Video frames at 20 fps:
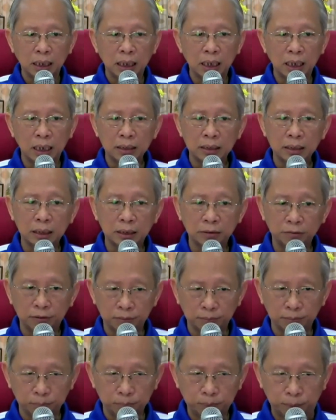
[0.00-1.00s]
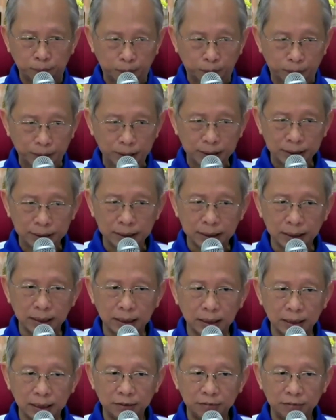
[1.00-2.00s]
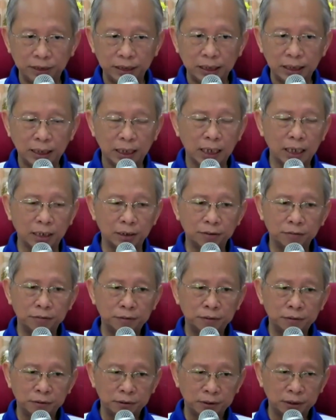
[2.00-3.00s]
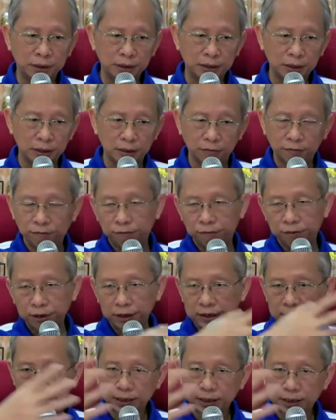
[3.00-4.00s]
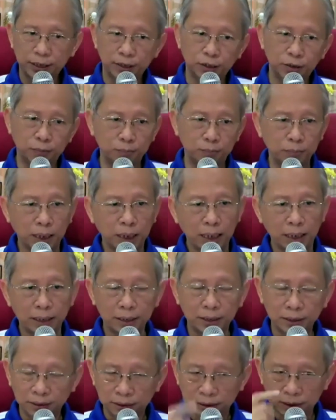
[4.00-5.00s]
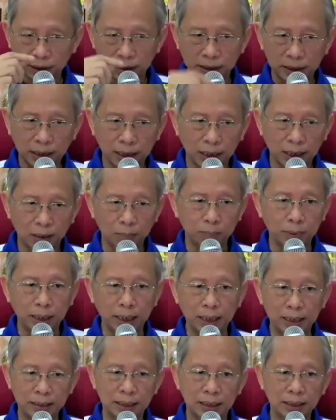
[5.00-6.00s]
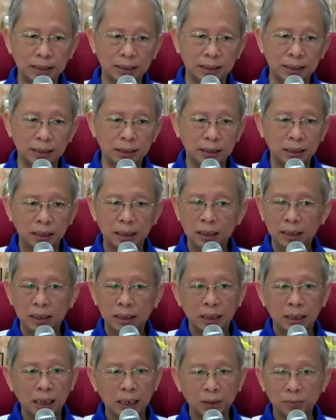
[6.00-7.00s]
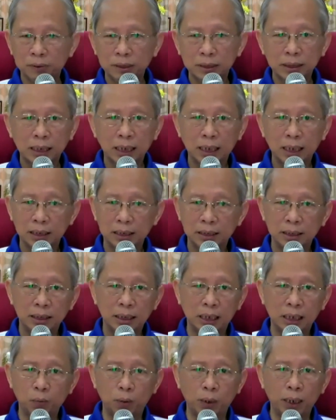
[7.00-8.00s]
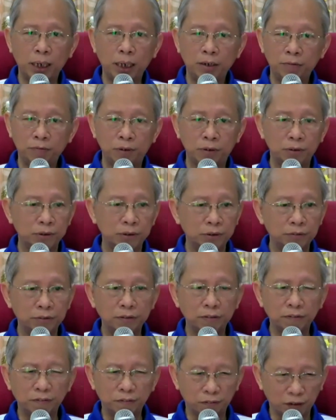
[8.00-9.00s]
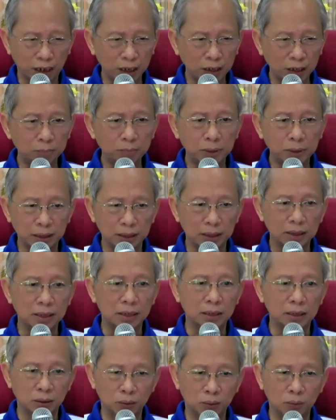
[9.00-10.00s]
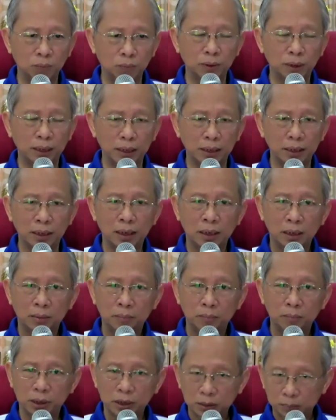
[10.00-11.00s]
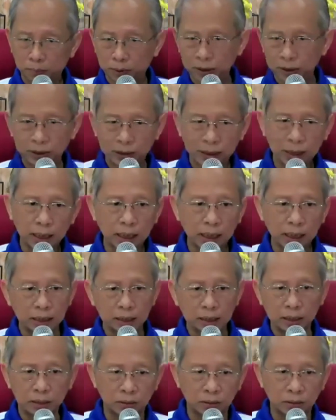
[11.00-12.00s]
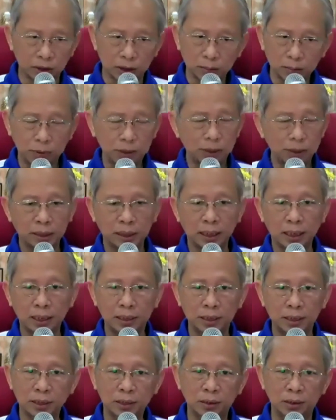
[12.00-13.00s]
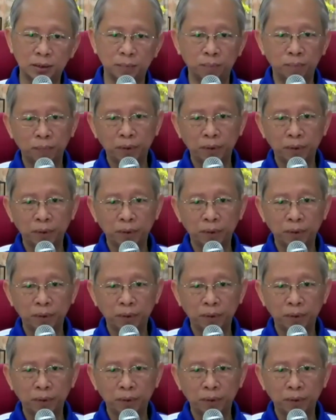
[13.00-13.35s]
as a person living life in the free state of mind, not in Anapanasati, I was hardly aware for even 5 minutes in the whole day. Because split second is gone, split second is gone.